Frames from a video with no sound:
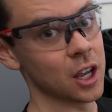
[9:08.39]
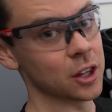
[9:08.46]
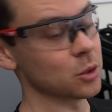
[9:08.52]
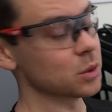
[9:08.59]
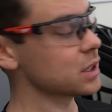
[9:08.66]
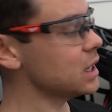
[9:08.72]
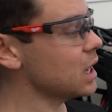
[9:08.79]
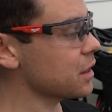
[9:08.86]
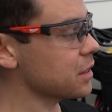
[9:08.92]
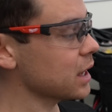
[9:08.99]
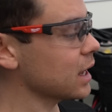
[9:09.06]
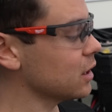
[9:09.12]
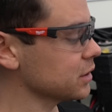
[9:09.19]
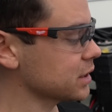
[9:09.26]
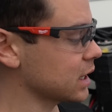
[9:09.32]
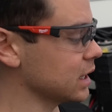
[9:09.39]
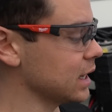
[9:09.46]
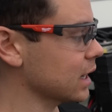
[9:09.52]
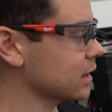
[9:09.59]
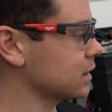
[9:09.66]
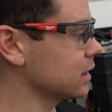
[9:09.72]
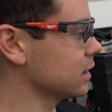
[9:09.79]
There was nothing else
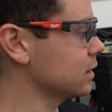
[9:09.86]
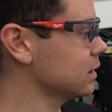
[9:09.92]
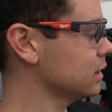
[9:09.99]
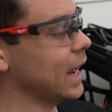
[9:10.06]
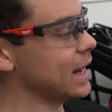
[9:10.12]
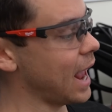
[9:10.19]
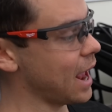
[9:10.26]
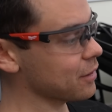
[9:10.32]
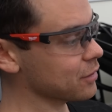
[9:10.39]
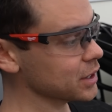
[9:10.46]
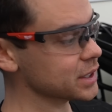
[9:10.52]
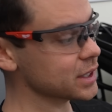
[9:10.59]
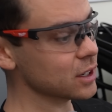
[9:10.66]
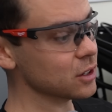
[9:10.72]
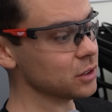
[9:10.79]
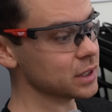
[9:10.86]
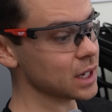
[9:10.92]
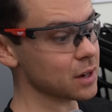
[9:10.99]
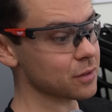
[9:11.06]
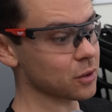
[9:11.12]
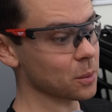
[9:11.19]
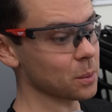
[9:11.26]
connected. And every single
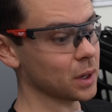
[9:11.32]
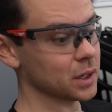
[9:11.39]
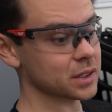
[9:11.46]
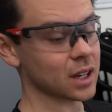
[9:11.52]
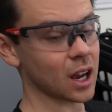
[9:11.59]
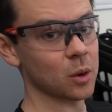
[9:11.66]
day for months,